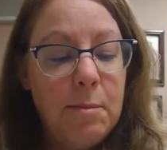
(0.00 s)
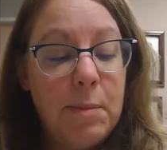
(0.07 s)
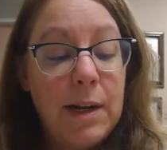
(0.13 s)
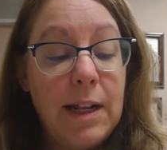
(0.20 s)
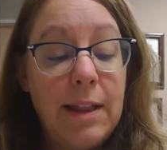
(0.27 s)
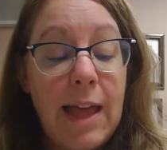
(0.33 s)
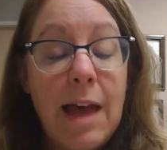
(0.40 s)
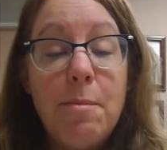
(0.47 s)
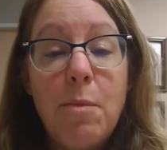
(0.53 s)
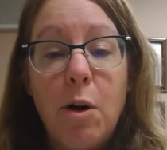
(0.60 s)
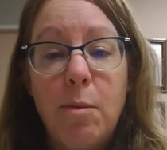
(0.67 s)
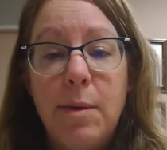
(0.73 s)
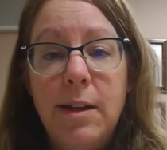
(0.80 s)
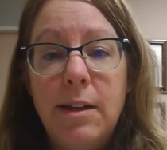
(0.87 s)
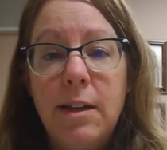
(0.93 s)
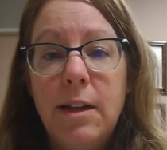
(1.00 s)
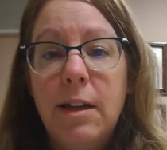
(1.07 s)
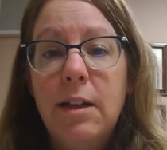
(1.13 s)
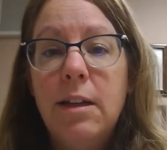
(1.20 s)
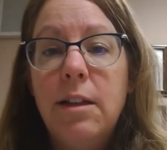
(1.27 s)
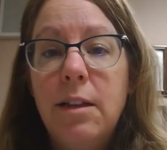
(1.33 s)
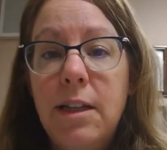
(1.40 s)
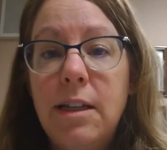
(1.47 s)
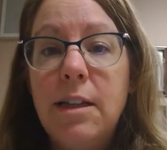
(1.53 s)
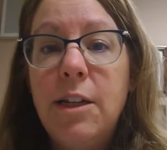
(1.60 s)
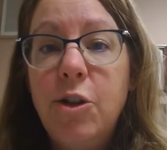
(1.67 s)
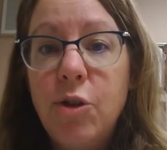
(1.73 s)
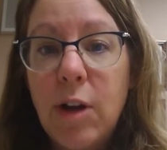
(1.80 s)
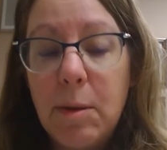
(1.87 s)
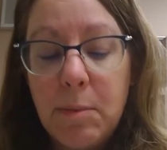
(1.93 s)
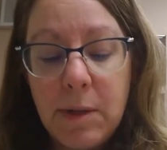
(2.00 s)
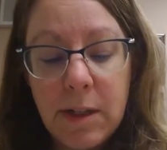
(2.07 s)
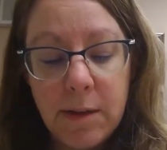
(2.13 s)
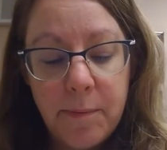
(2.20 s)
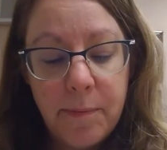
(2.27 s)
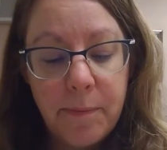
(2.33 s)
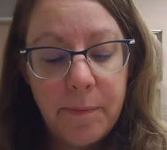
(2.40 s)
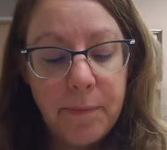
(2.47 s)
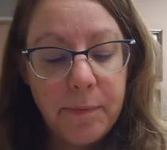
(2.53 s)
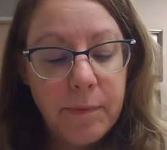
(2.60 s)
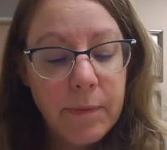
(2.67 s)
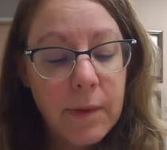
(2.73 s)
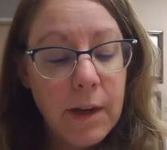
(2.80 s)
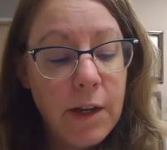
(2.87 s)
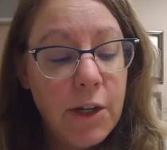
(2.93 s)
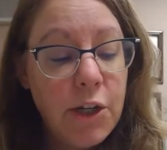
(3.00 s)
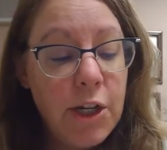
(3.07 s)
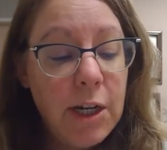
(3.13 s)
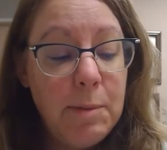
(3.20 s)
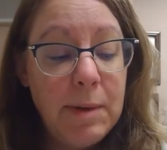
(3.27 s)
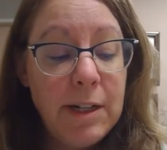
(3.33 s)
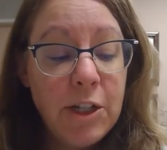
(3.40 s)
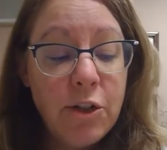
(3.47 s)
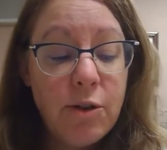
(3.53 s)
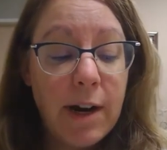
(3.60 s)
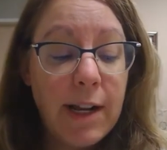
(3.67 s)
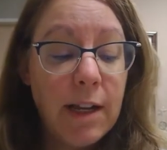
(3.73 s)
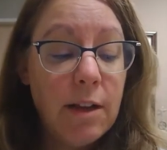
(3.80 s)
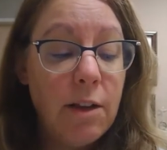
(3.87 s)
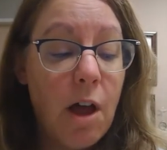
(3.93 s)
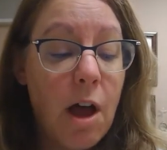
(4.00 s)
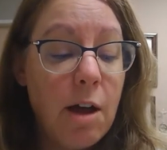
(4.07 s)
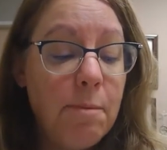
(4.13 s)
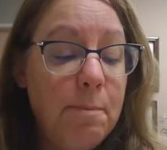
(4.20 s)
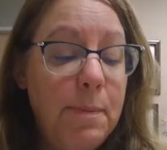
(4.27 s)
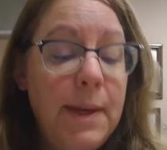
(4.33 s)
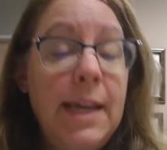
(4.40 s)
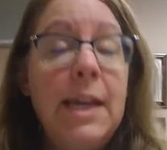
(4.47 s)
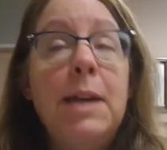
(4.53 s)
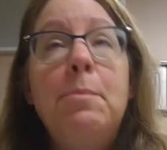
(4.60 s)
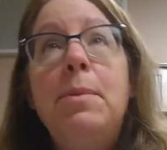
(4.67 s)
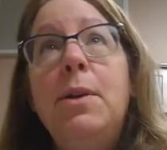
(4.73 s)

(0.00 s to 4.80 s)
But at that moment, Lizzie tripped. She'd been strutting along, being